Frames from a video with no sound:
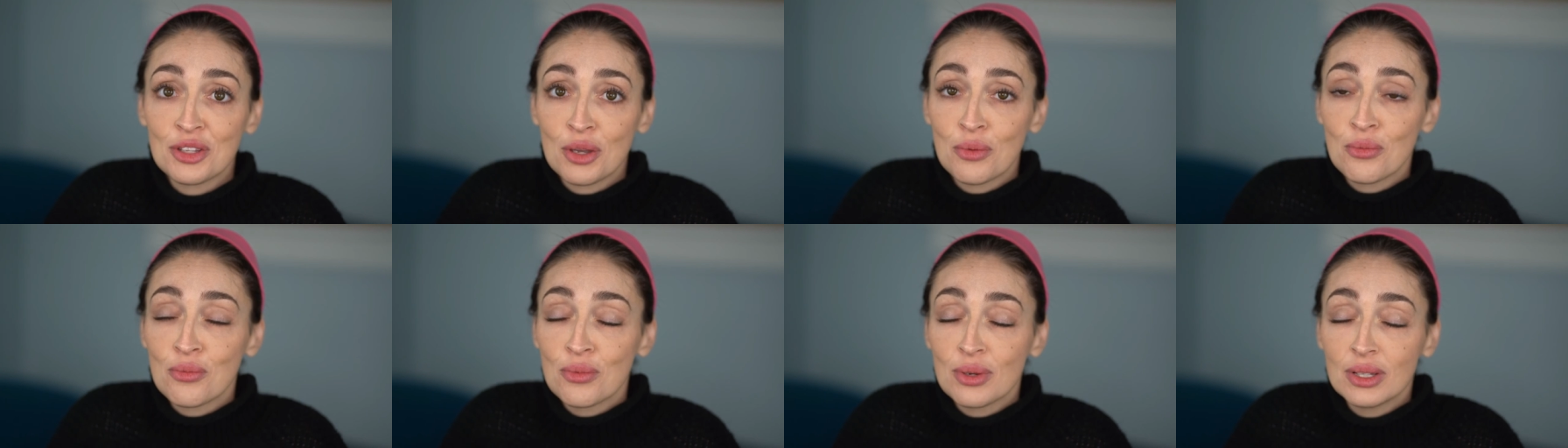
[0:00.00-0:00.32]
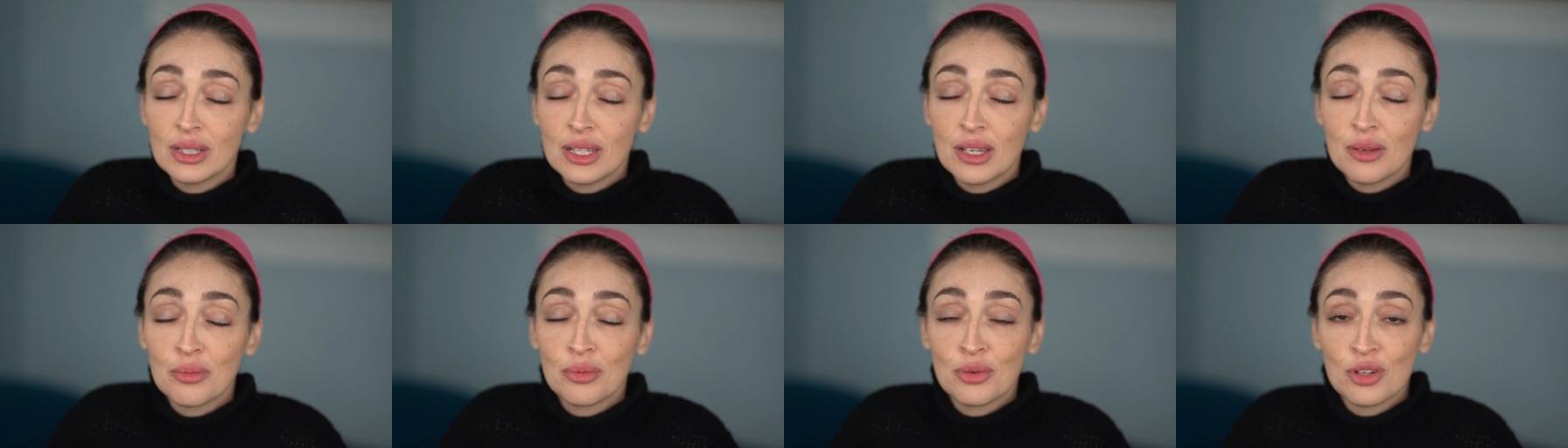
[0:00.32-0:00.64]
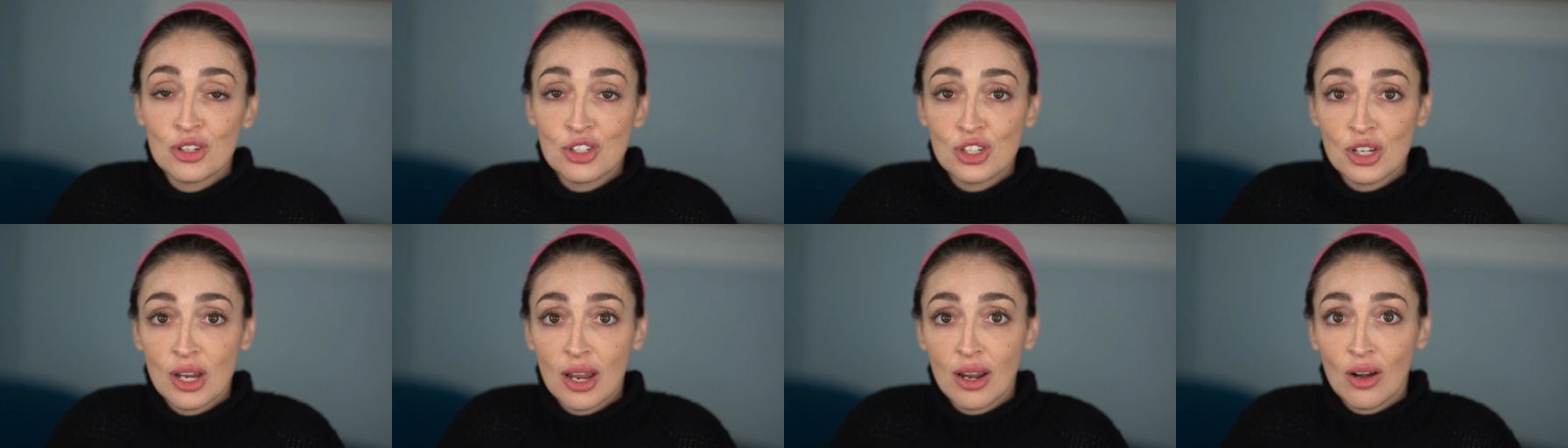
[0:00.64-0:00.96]
I really
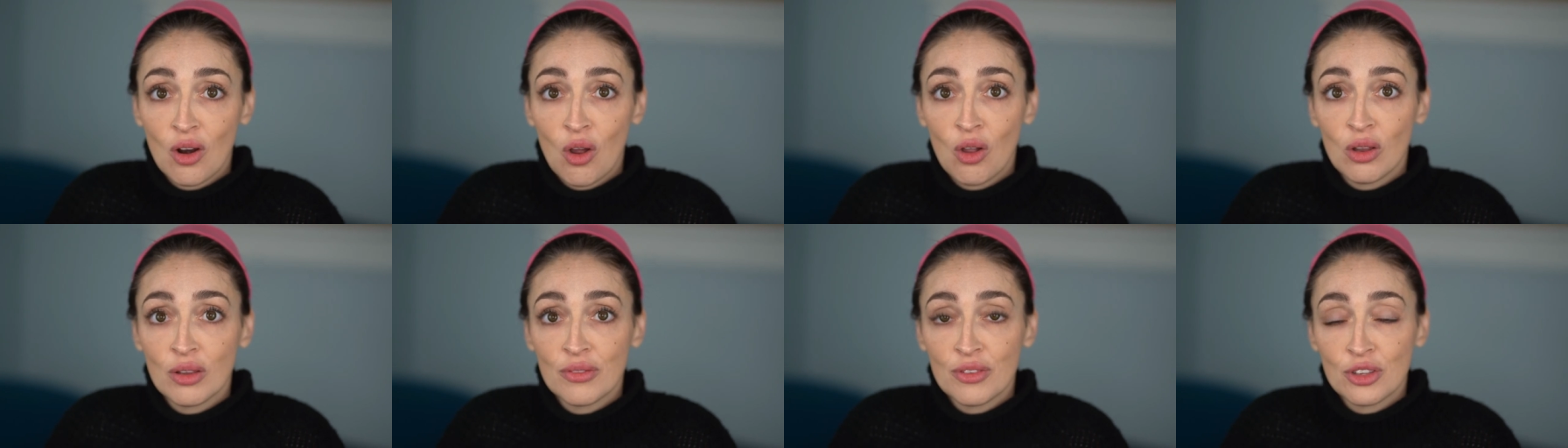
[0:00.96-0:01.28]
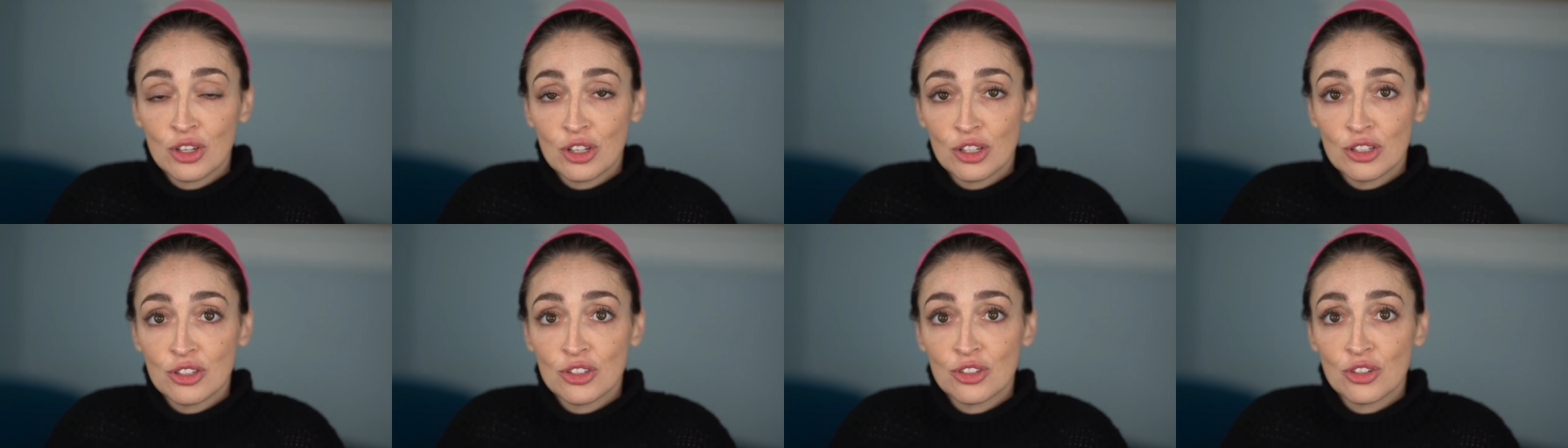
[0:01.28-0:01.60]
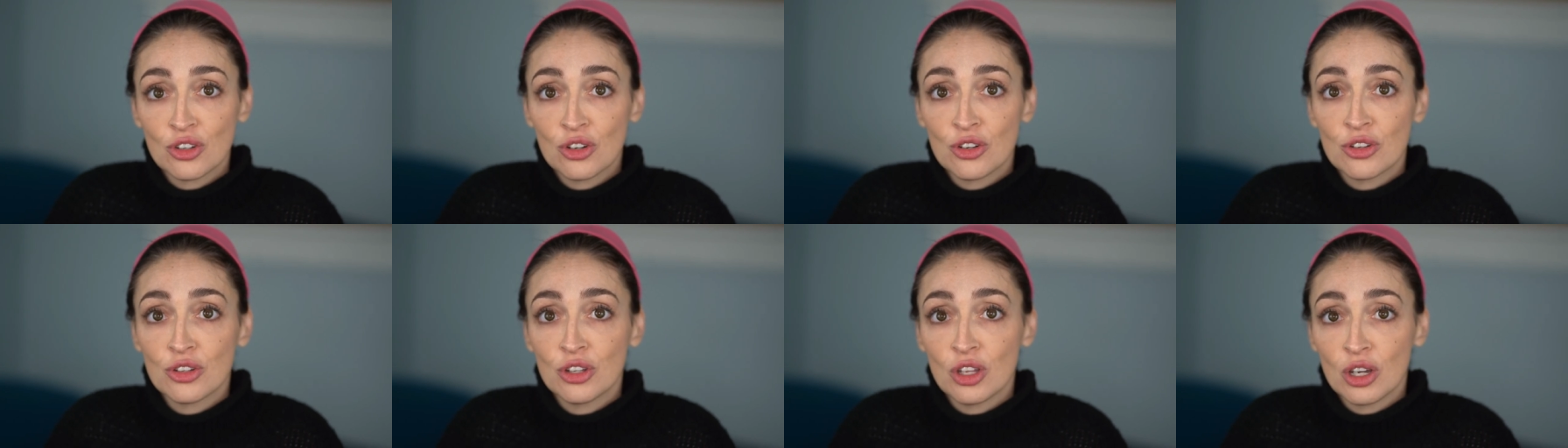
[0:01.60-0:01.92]
appreciate all of the
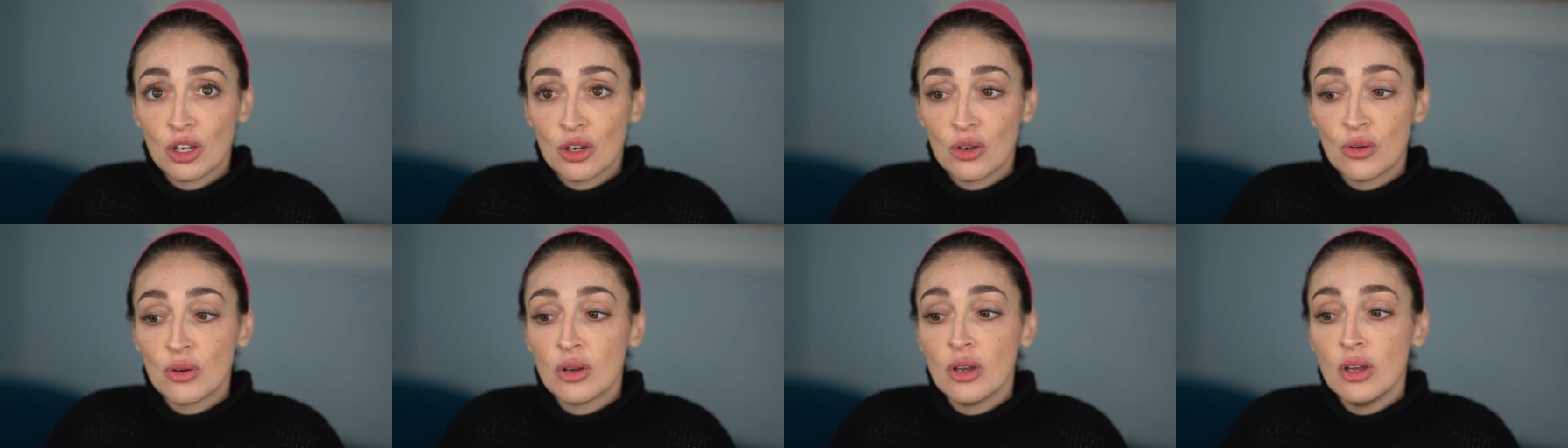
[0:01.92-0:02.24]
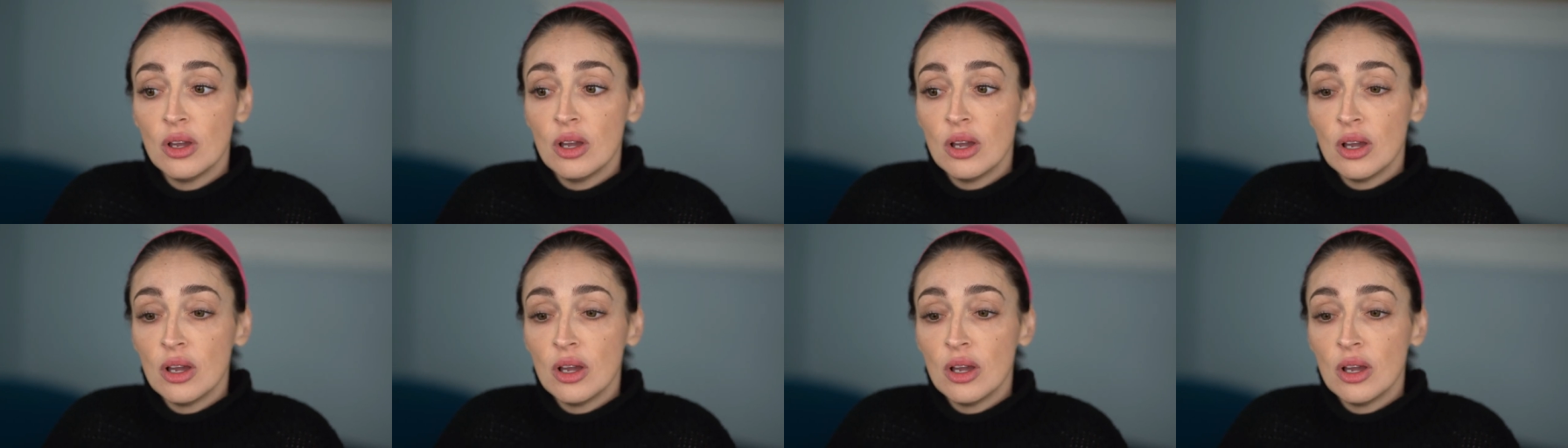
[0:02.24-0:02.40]
concern though.